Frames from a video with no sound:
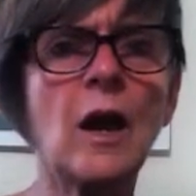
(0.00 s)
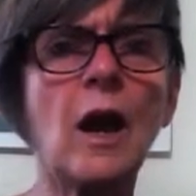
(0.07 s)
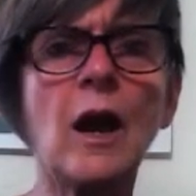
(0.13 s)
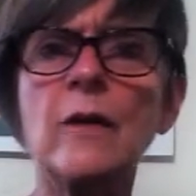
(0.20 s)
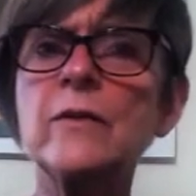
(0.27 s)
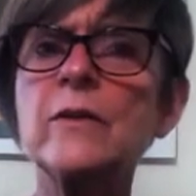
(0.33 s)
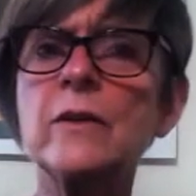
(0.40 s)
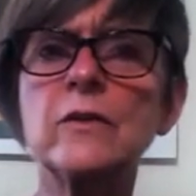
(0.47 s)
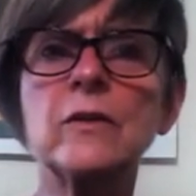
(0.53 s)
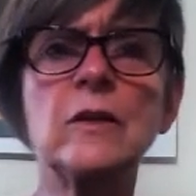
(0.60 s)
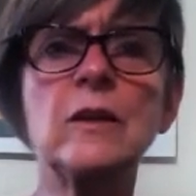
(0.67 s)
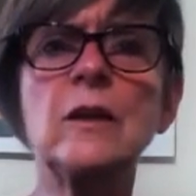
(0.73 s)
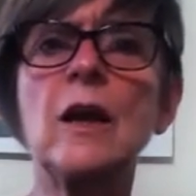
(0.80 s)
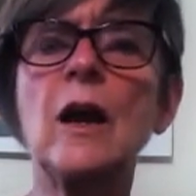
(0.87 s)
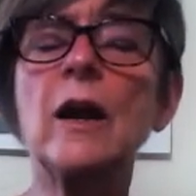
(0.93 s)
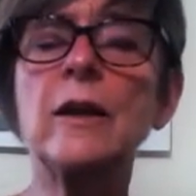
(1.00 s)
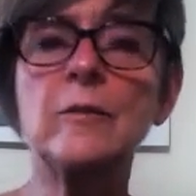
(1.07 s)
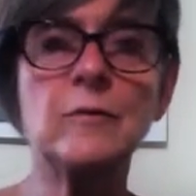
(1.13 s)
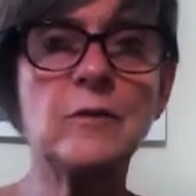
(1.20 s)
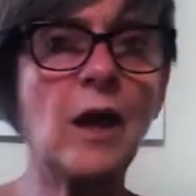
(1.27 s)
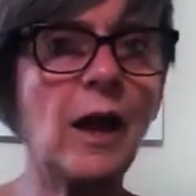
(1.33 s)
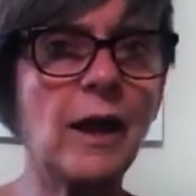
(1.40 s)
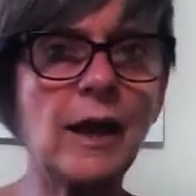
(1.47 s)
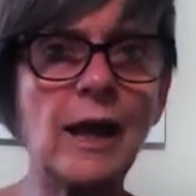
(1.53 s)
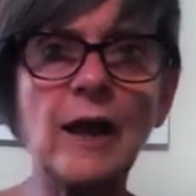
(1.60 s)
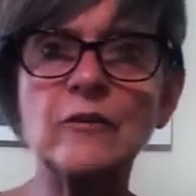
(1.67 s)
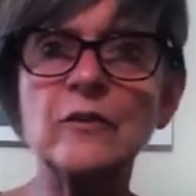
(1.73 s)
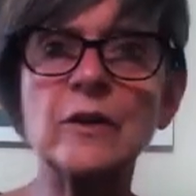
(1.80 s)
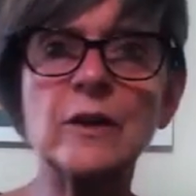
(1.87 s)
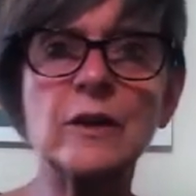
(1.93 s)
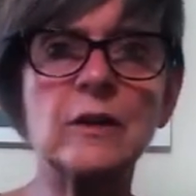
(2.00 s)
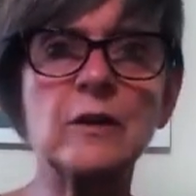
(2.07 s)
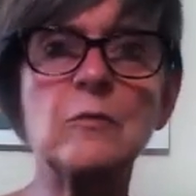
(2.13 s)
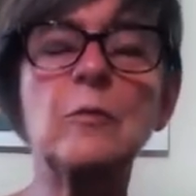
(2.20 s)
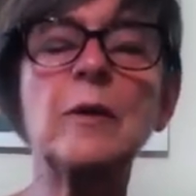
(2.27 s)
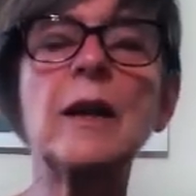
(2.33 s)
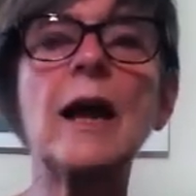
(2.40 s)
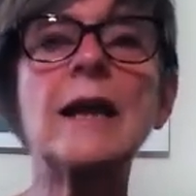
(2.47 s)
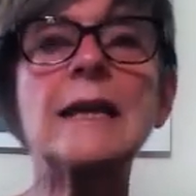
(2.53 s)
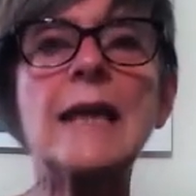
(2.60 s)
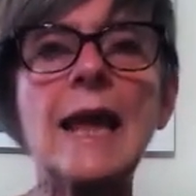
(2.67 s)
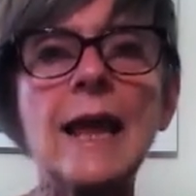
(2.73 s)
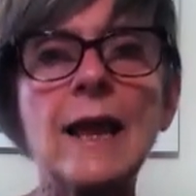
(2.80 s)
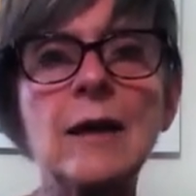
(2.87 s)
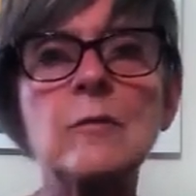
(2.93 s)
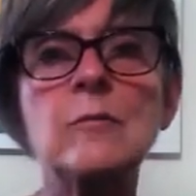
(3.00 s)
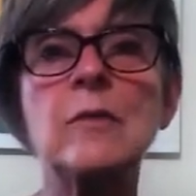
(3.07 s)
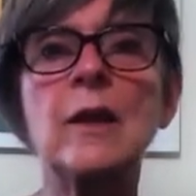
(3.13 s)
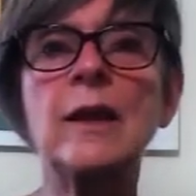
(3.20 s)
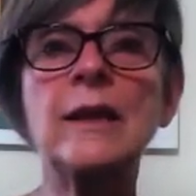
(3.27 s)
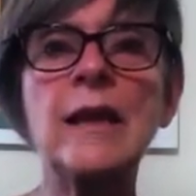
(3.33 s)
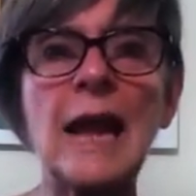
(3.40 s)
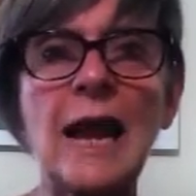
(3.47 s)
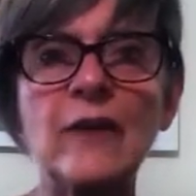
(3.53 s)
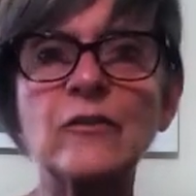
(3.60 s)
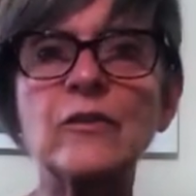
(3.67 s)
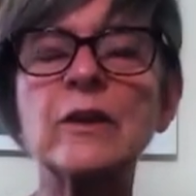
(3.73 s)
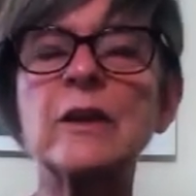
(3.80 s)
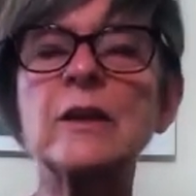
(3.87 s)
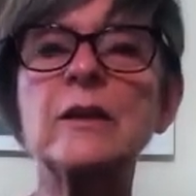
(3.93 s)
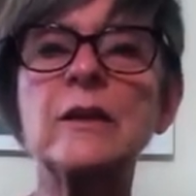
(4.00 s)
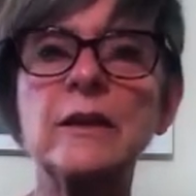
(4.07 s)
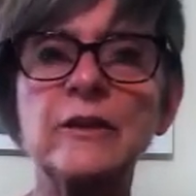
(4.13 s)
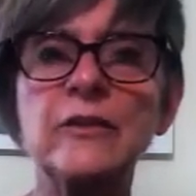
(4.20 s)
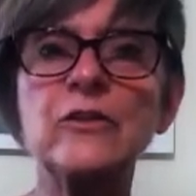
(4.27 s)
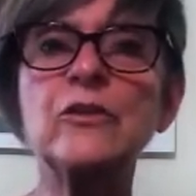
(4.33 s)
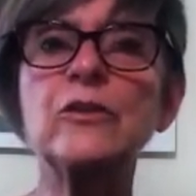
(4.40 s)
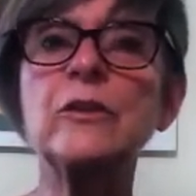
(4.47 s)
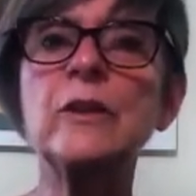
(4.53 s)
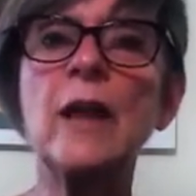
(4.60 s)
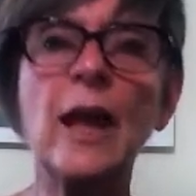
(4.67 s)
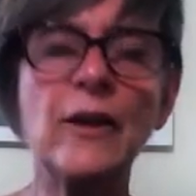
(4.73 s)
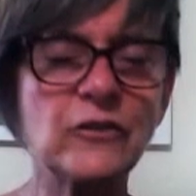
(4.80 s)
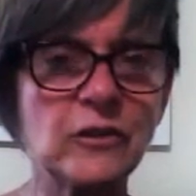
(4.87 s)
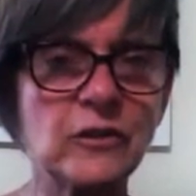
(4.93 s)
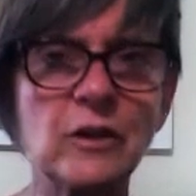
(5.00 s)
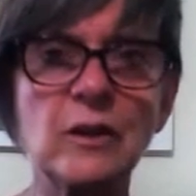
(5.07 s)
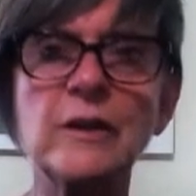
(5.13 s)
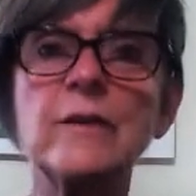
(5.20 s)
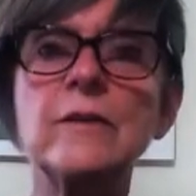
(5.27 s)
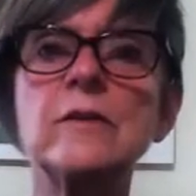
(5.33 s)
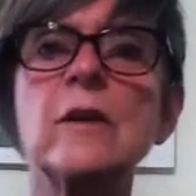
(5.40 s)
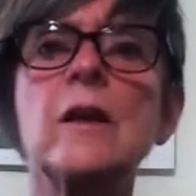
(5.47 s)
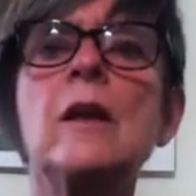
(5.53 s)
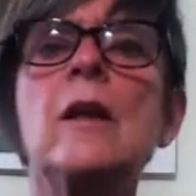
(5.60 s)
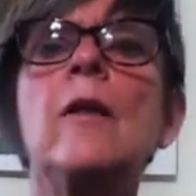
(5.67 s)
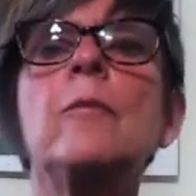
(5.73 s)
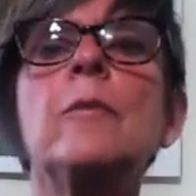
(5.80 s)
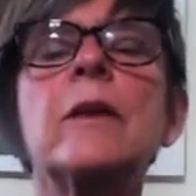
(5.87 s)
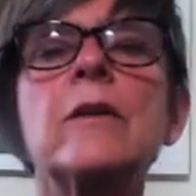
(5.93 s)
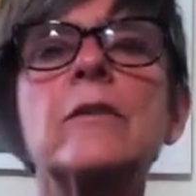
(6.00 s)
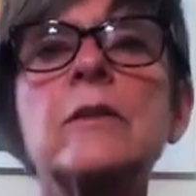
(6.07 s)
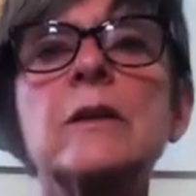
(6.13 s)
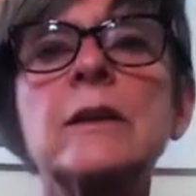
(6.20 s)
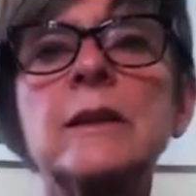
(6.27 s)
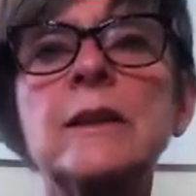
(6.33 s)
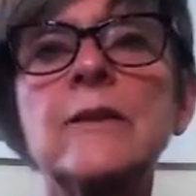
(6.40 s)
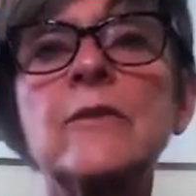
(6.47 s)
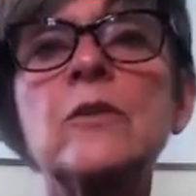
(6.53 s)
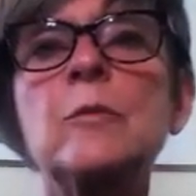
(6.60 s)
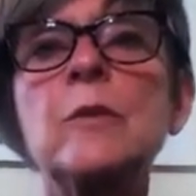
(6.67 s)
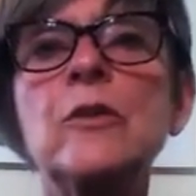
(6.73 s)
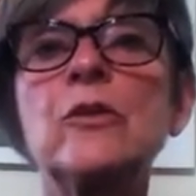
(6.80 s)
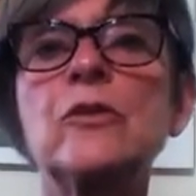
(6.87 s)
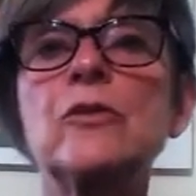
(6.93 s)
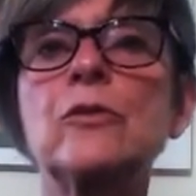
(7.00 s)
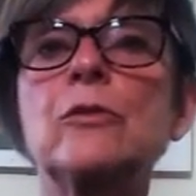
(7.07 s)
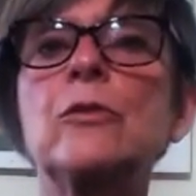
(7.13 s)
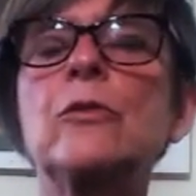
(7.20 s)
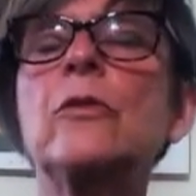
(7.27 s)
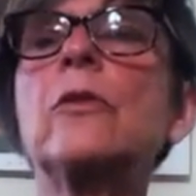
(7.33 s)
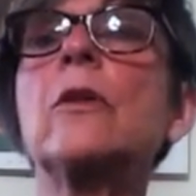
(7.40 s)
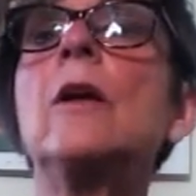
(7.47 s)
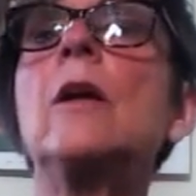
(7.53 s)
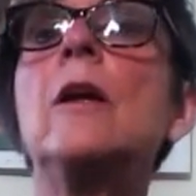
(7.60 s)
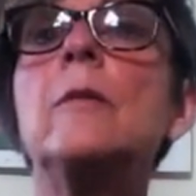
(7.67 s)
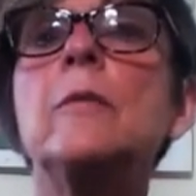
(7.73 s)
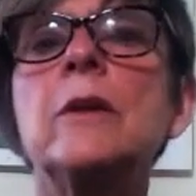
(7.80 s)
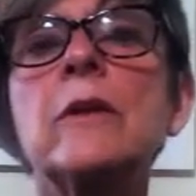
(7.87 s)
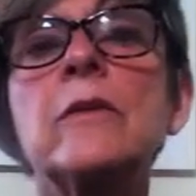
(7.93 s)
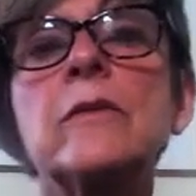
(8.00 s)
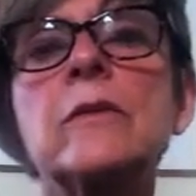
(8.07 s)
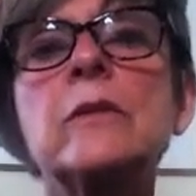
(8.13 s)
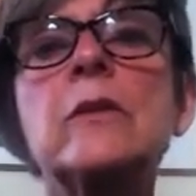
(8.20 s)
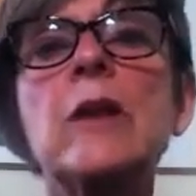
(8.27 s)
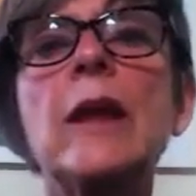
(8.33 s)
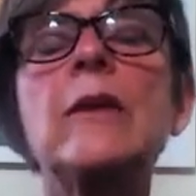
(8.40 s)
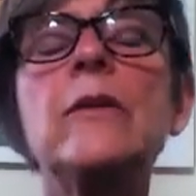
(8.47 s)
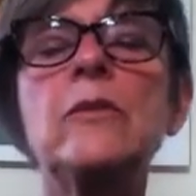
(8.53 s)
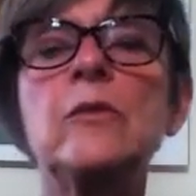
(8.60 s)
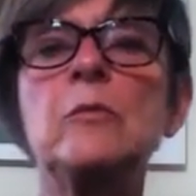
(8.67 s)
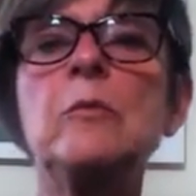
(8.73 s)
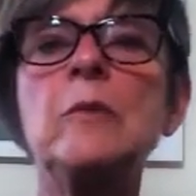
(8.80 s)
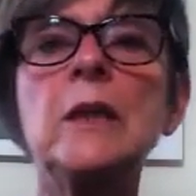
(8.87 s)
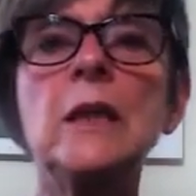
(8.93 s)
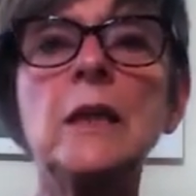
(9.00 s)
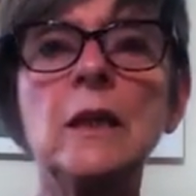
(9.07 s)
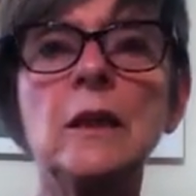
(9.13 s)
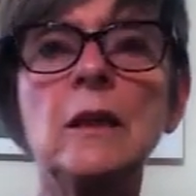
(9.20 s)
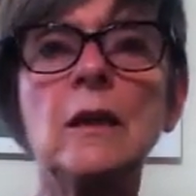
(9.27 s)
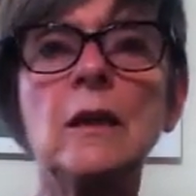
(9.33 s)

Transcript: Obviously, I am not African, but I am an African internationalist because it gives me the truth, because it takes me